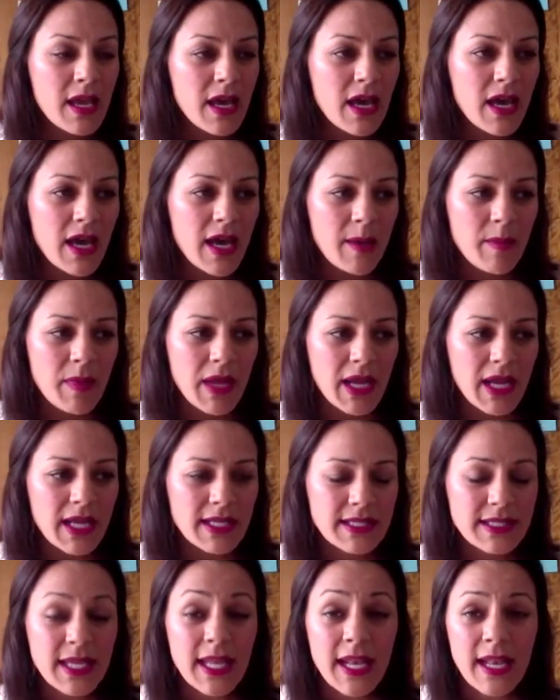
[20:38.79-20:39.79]
Like I
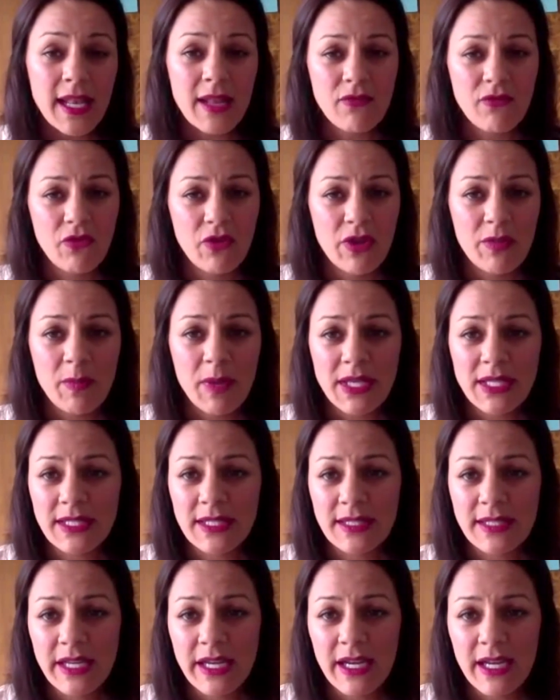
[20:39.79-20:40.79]
said, with my
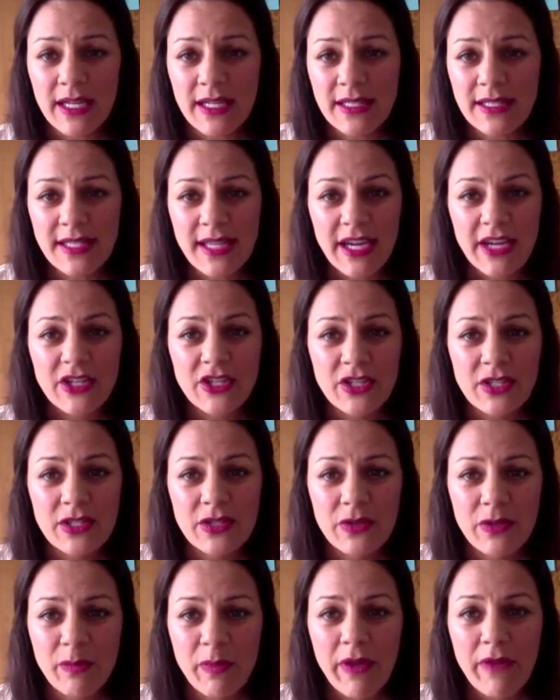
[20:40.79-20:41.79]
cesarean sections,
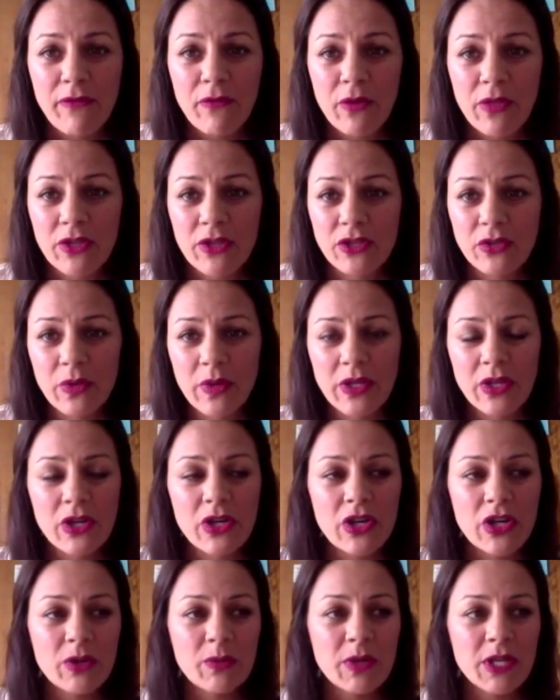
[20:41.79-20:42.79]
with my twin
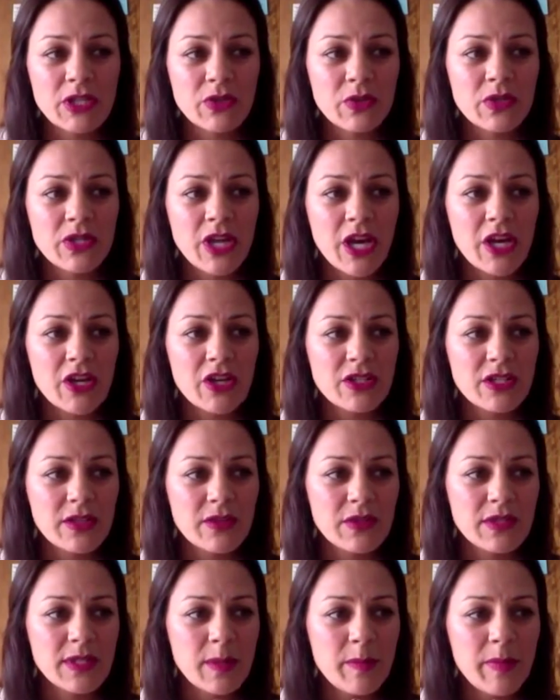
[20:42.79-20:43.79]
daughters, I
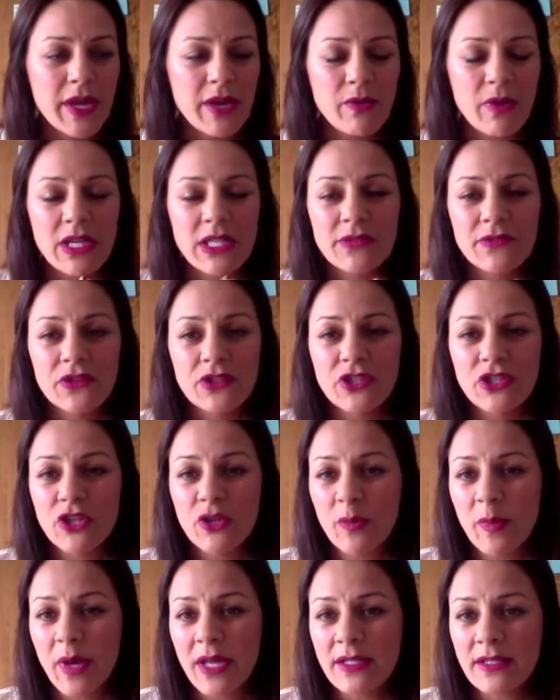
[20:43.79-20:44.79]
was on bed rest for 2
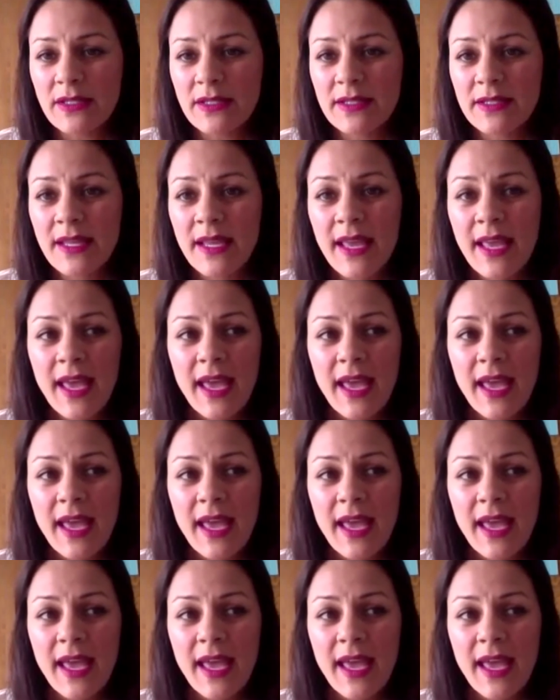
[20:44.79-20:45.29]
months,